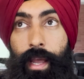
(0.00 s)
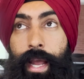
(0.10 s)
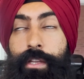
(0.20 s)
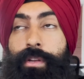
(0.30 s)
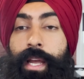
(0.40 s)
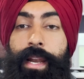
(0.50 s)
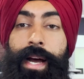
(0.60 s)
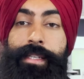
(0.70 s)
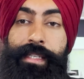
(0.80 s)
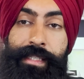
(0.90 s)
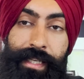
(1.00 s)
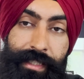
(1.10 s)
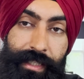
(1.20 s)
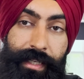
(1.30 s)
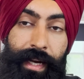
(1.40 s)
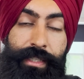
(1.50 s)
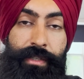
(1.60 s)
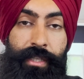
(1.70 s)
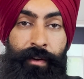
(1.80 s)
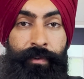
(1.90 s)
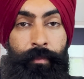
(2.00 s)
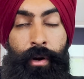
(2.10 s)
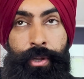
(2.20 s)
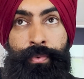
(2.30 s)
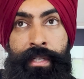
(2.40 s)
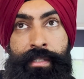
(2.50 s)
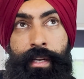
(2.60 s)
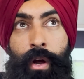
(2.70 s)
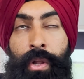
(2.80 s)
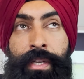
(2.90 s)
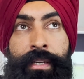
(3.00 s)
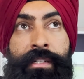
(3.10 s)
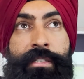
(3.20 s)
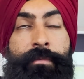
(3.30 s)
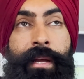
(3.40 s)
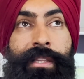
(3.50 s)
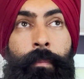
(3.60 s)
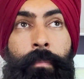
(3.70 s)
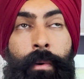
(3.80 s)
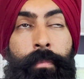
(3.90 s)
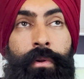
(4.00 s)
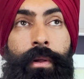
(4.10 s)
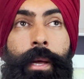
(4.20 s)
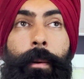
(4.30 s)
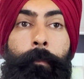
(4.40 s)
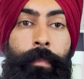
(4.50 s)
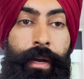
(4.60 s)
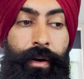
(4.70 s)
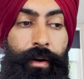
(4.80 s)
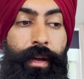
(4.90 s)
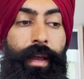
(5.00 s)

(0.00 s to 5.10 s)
And you cannot desensitize yourself from all the risk. All that does is make the bubble bigger.